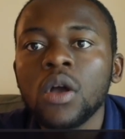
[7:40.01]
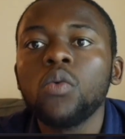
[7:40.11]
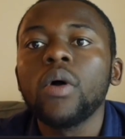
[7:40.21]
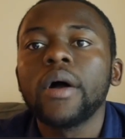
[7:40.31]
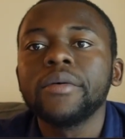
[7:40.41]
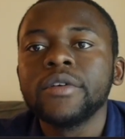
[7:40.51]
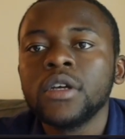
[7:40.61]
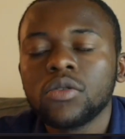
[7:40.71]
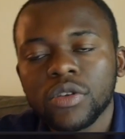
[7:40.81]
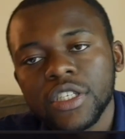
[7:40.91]
Well,
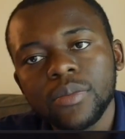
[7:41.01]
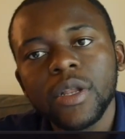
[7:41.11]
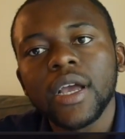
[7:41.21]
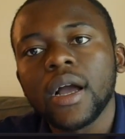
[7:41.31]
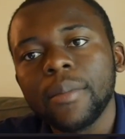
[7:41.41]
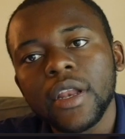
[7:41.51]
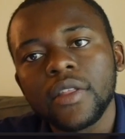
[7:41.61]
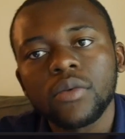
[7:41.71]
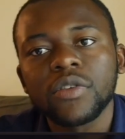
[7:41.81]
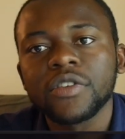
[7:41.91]
it was simply a company
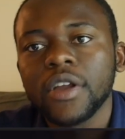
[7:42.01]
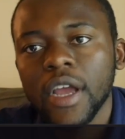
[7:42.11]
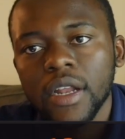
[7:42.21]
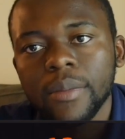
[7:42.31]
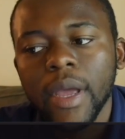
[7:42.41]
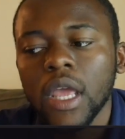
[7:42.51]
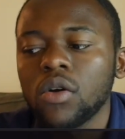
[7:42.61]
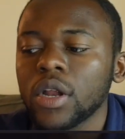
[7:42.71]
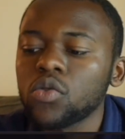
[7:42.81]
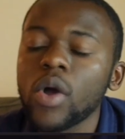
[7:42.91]
that was created by
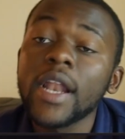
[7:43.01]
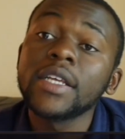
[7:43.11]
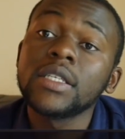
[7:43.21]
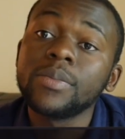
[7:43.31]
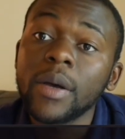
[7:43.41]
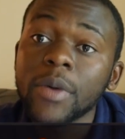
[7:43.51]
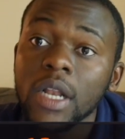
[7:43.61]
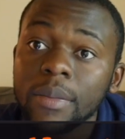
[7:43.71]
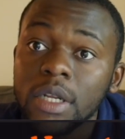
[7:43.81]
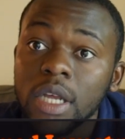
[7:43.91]
Econet Wireless Zimbabwe
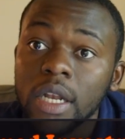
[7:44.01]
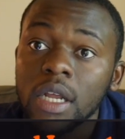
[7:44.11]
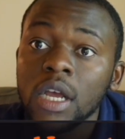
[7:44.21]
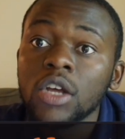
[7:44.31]
Limited